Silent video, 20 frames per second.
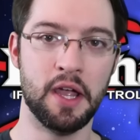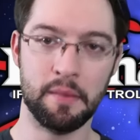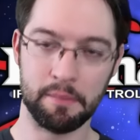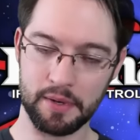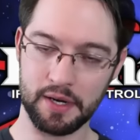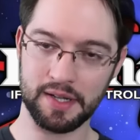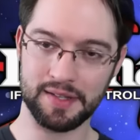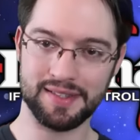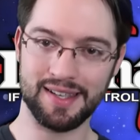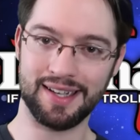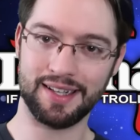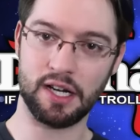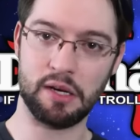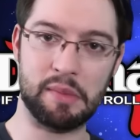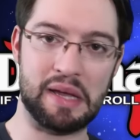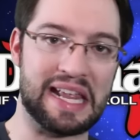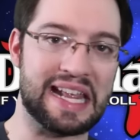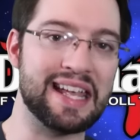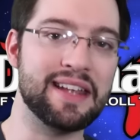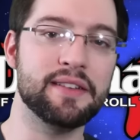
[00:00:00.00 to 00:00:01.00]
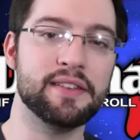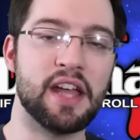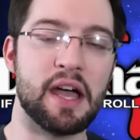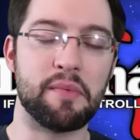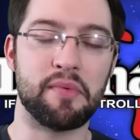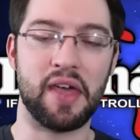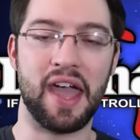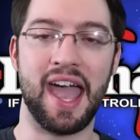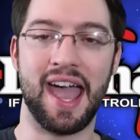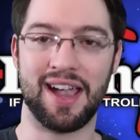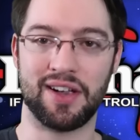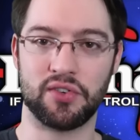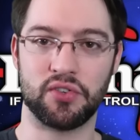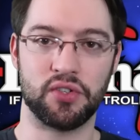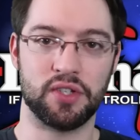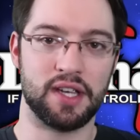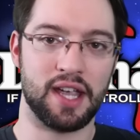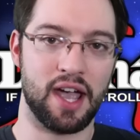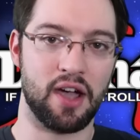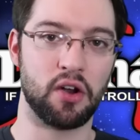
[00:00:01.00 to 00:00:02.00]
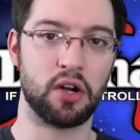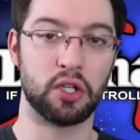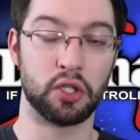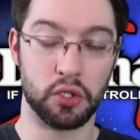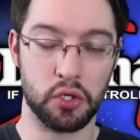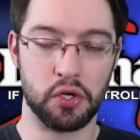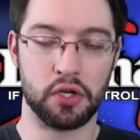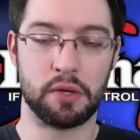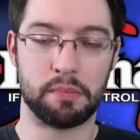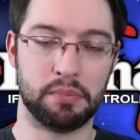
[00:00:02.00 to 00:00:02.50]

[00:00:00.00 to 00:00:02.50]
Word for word: But it's not gonna be in-depth actually how to learn